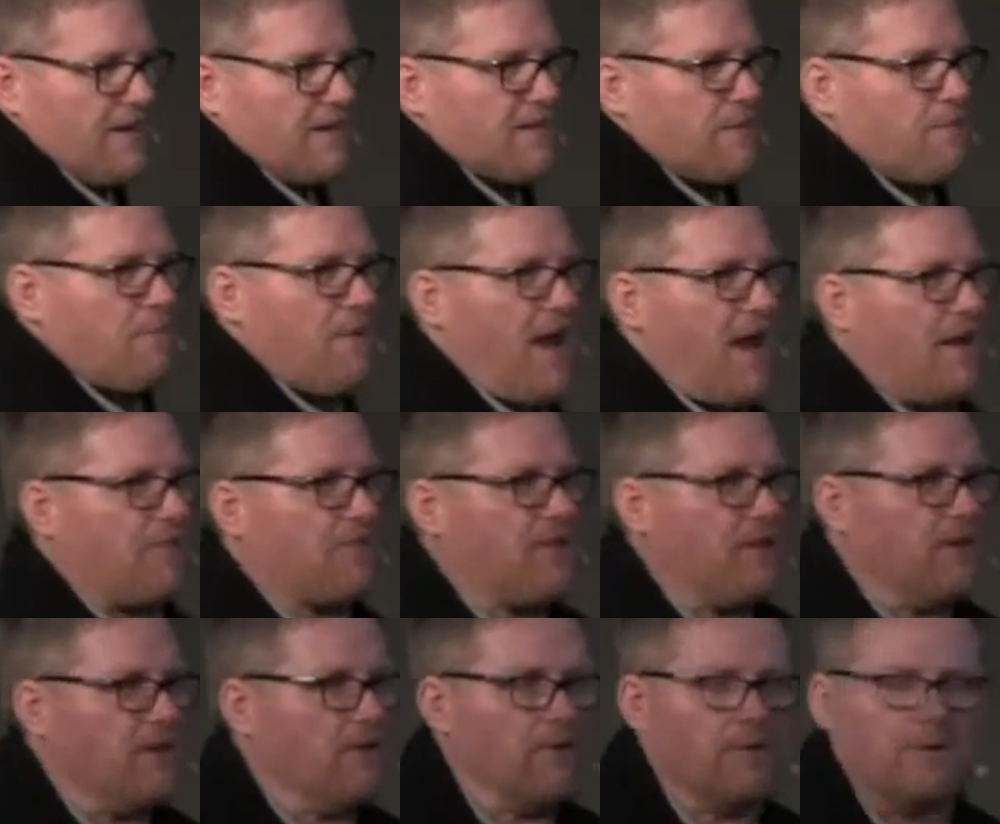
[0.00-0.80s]
it to
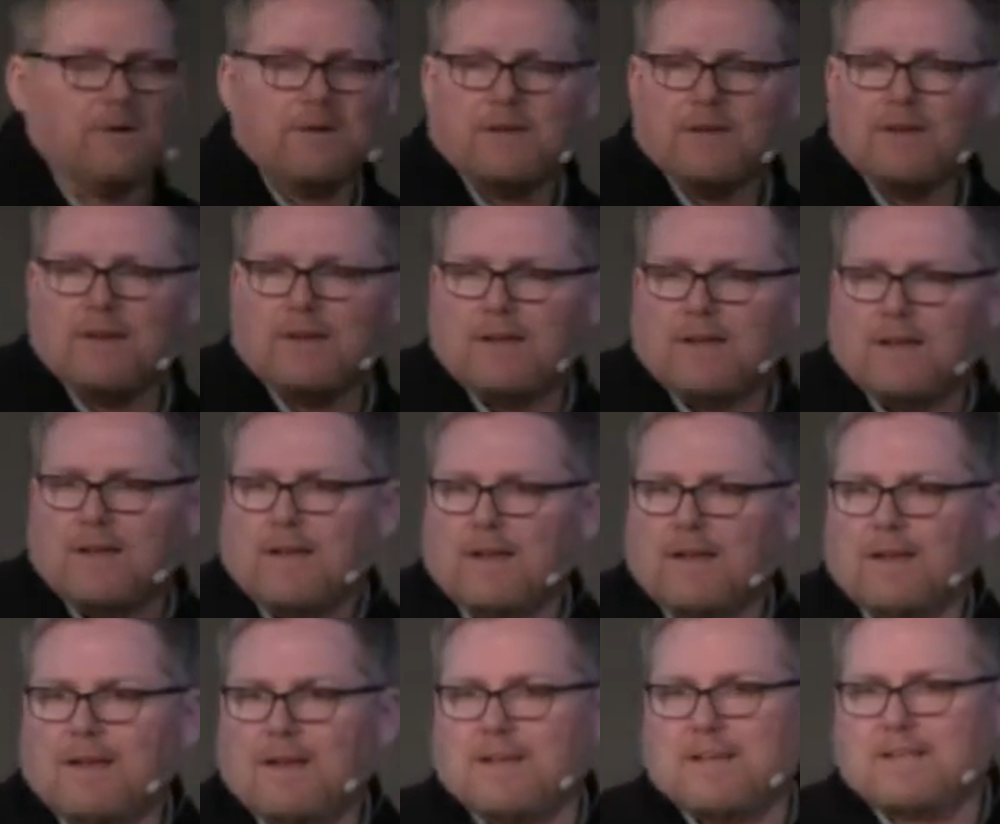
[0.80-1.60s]
Matthew.
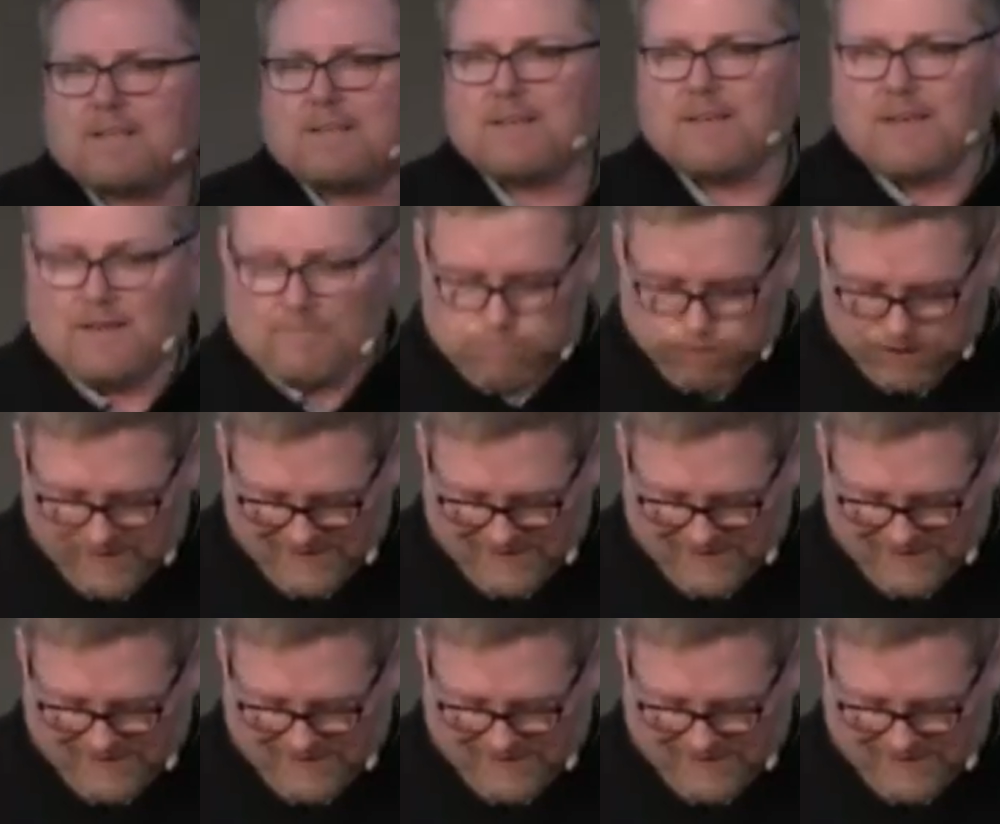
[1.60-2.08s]
And he said,